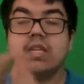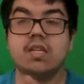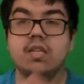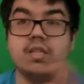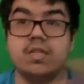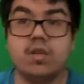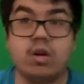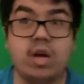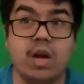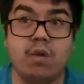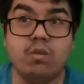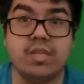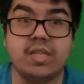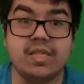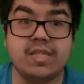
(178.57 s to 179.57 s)
So I
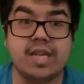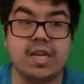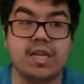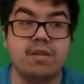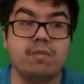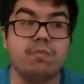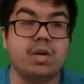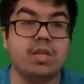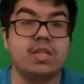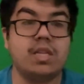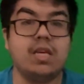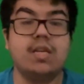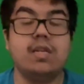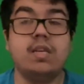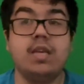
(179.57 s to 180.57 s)
was saying about
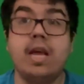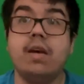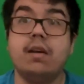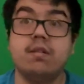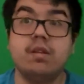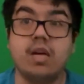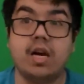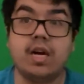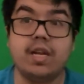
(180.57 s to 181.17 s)
the, yeah, I